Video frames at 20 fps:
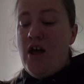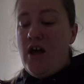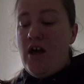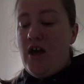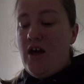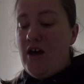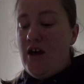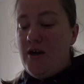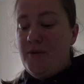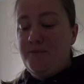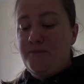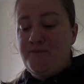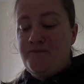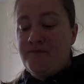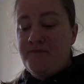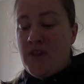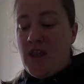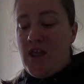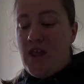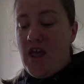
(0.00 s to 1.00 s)
And
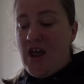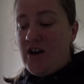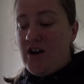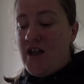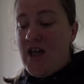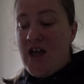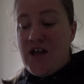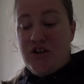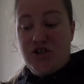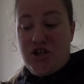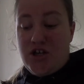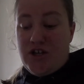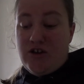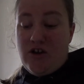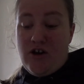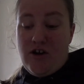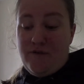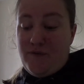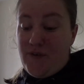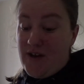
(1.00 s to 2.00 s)
I actually
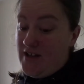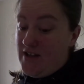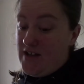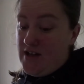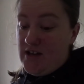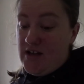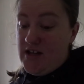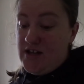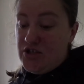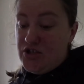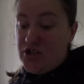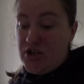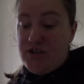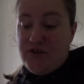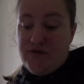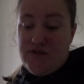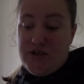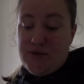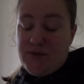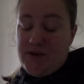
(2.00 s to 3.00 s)
got affiliate in
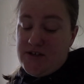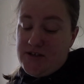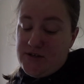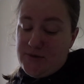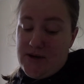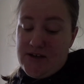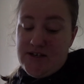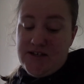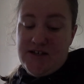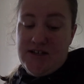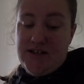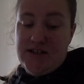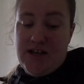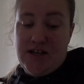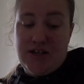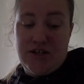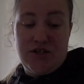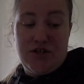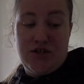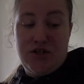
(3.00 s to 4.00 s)
January 2020
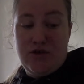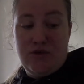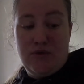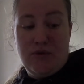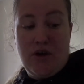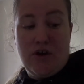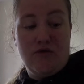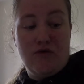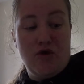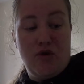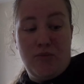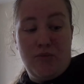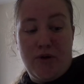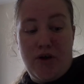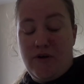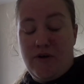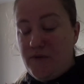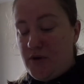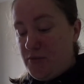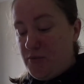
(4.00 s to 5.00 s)
thanks to a group
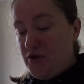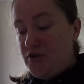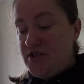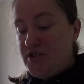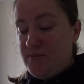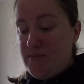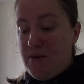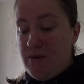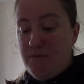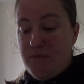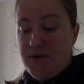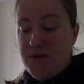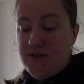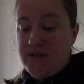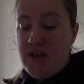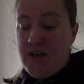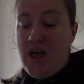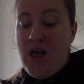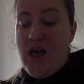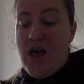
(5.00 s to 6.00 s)
of community members.